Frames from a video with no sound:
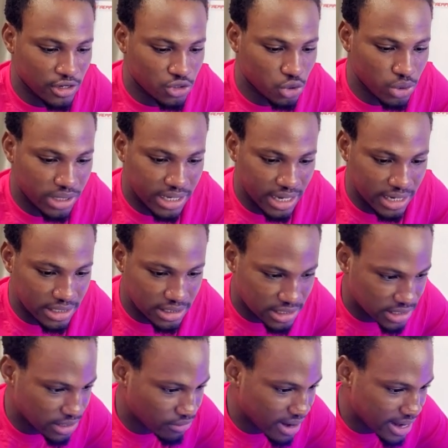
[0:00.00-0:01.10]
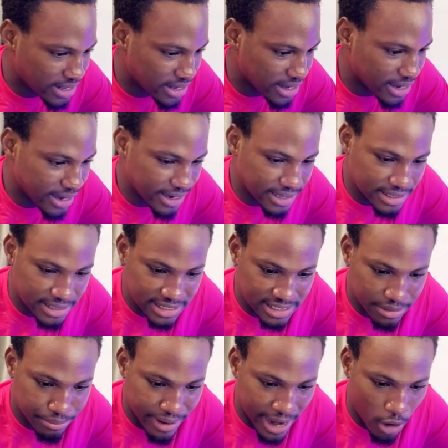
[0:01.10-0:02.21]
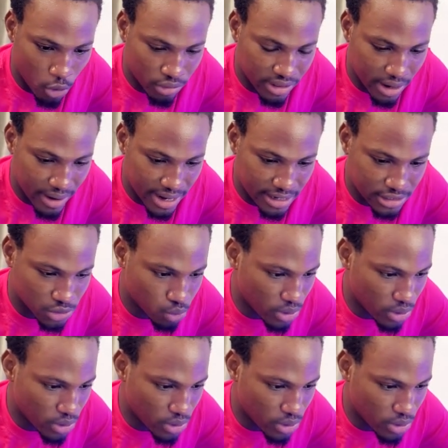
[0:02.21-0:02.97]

So you can see right here, there's a buy order right there.